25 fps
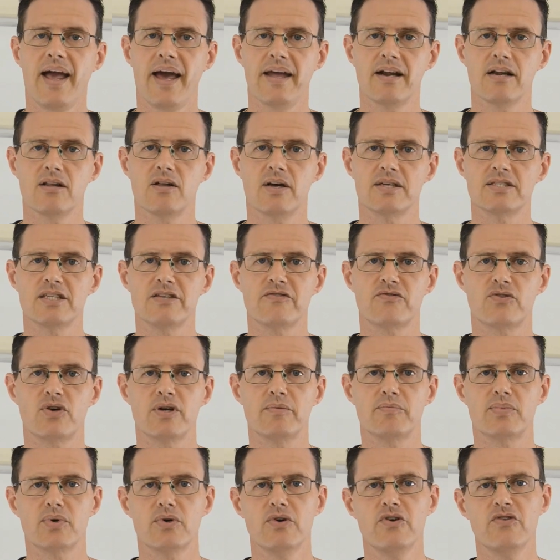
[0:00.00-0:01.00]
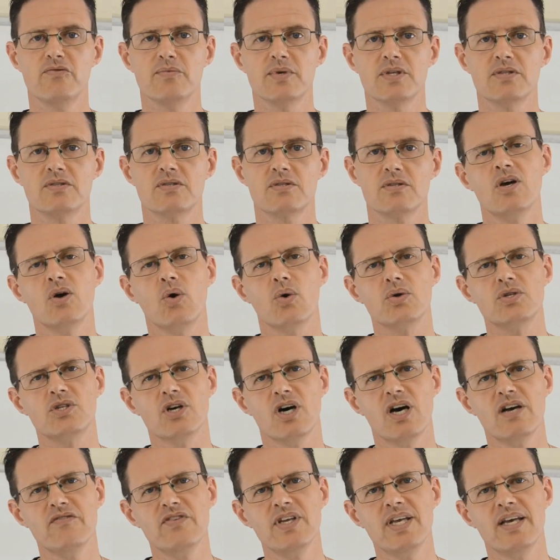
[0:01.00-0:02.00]
analysing for improvements, or
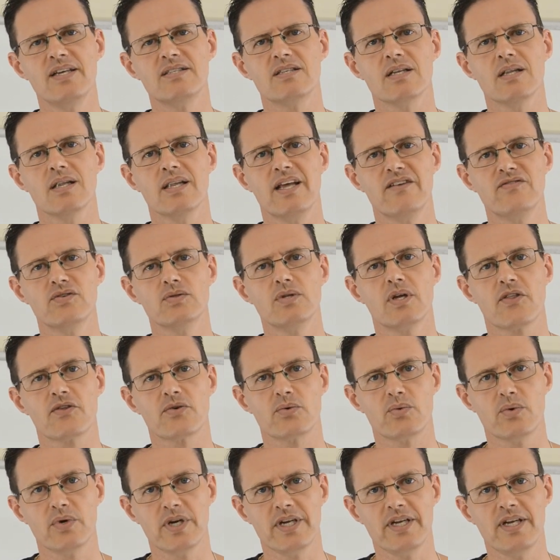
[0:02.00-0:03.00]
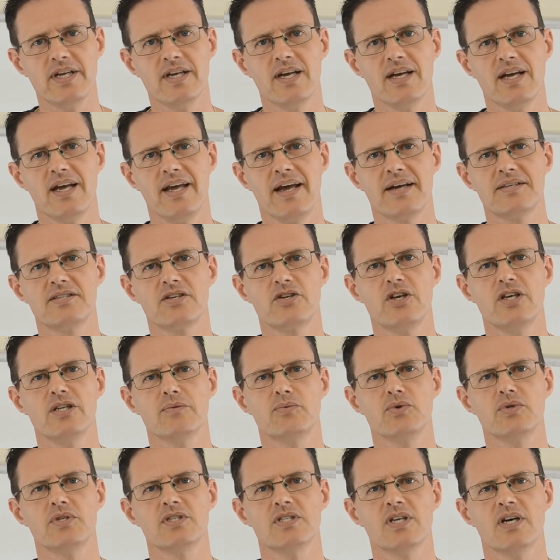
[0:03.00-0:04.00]
diving into level 3
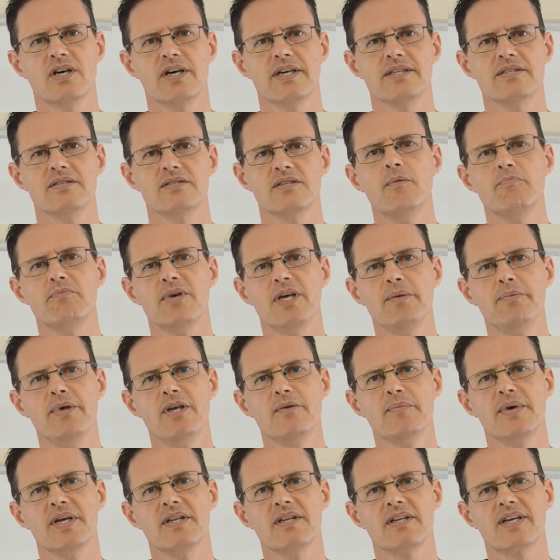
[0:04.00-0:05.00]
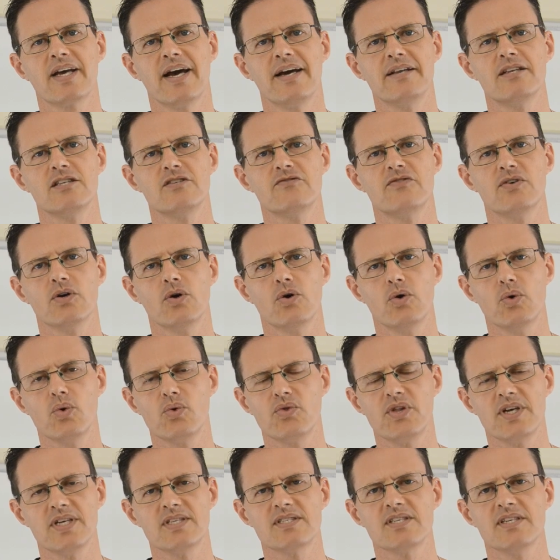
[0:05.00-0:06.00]
executable designs, BPMN caters for all
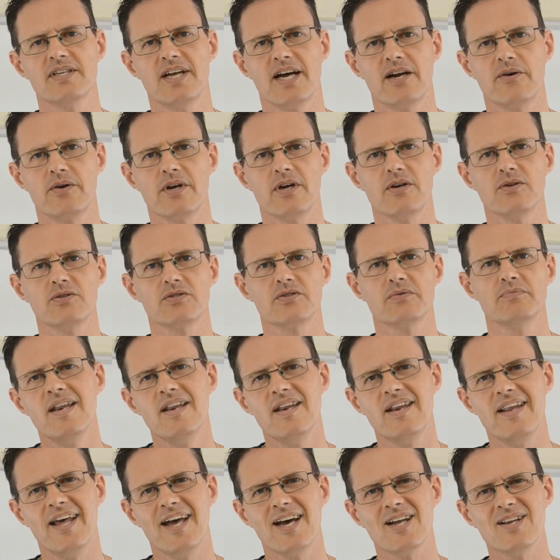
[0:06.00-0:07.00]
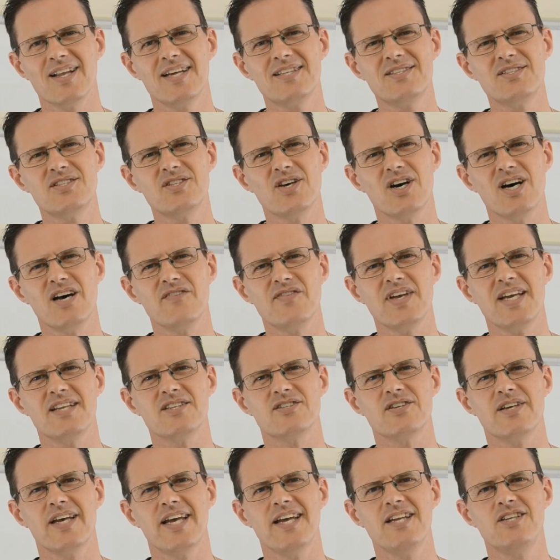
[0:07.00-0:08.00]
these scenarios. Now let's dive
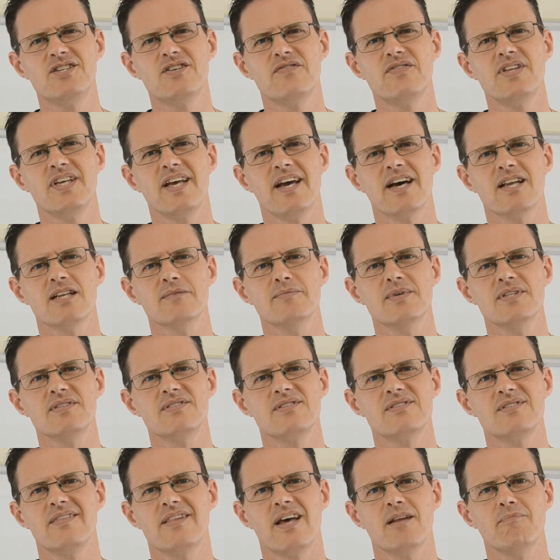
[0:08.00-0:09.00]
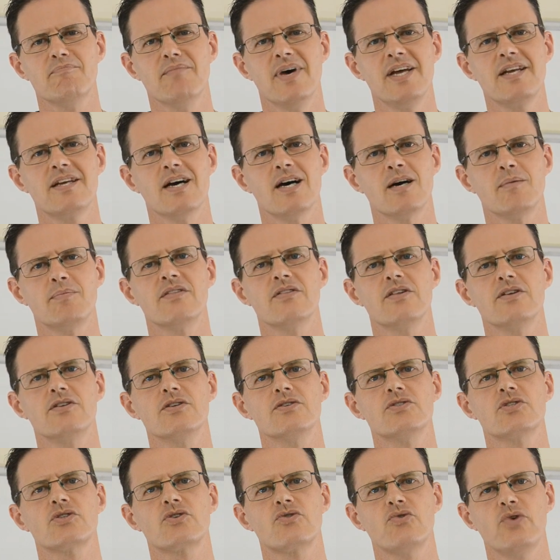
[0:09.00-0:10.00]
into each of the elements that make up the
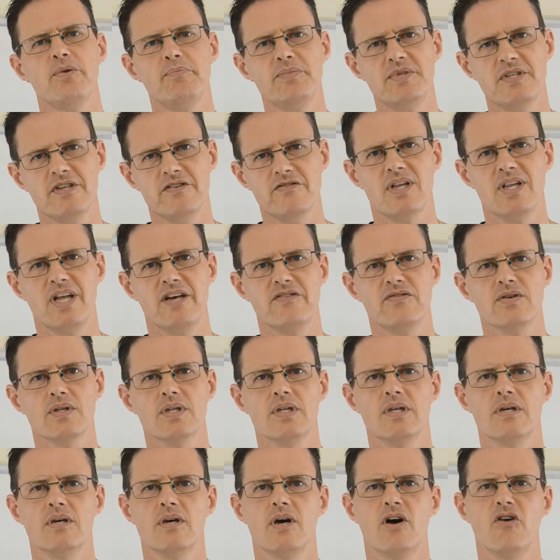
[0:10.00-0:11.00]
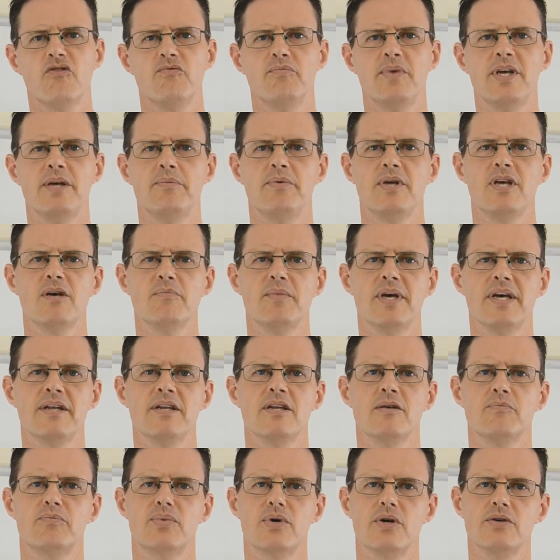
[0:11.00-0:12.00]
descriptive level of BPMN
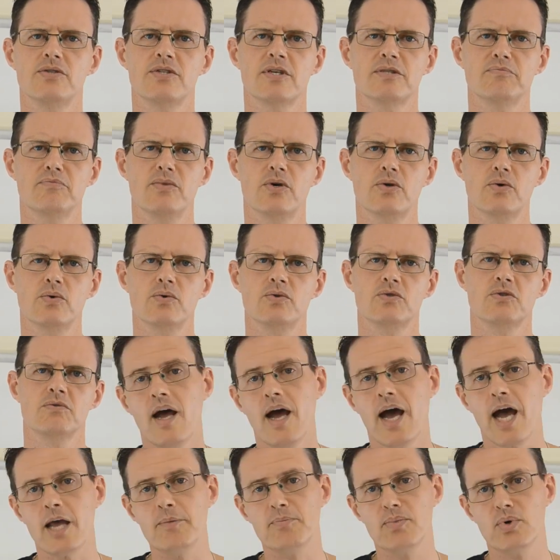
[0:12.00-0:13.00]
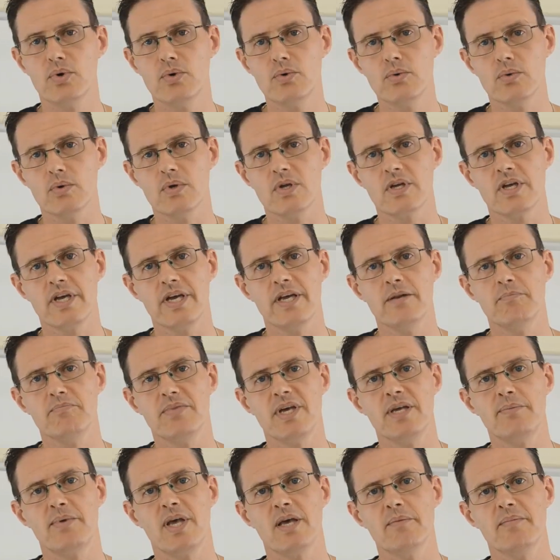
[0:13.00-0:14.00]
process models. A pool in
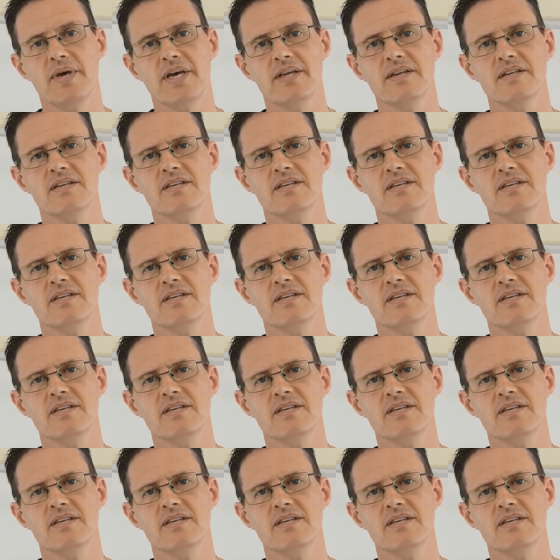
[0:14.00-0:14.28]
BPMN